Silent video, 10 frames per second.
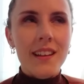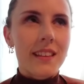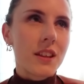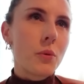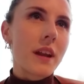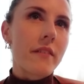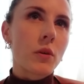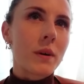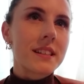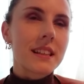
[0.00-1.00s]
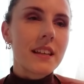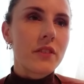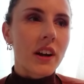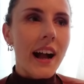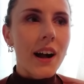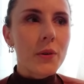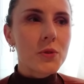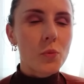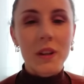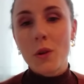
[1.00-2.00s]
that you would ever want to leave your
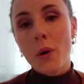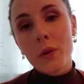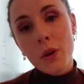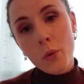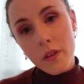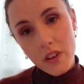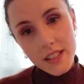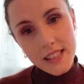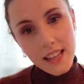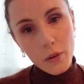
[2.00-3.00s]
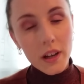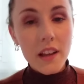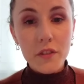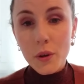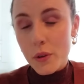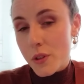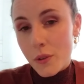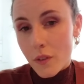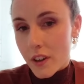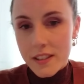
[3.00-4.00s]
house when you go to university, or if you go to
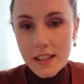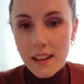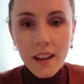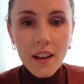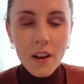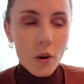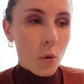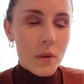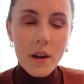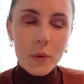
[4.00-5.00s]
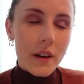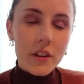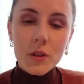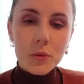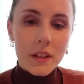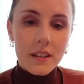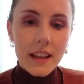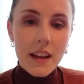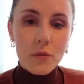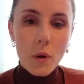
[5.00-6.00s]
university, or with whatever you do in your life?